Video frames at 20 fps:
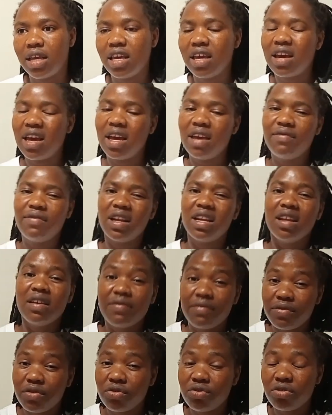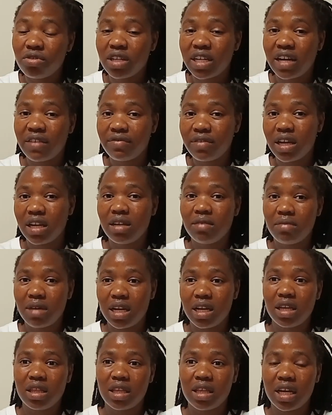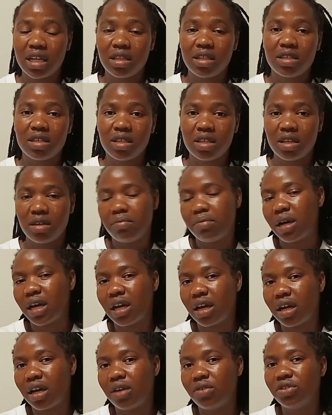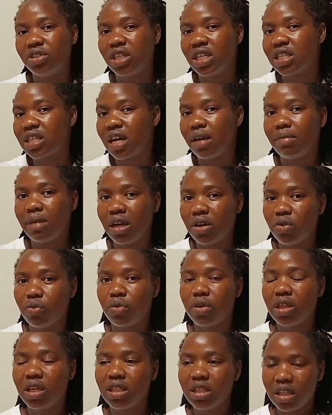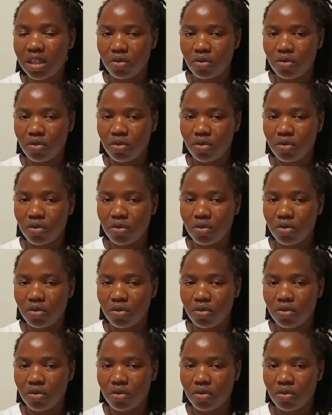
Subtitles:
even if you don't have any money in that bank account, just come along with it.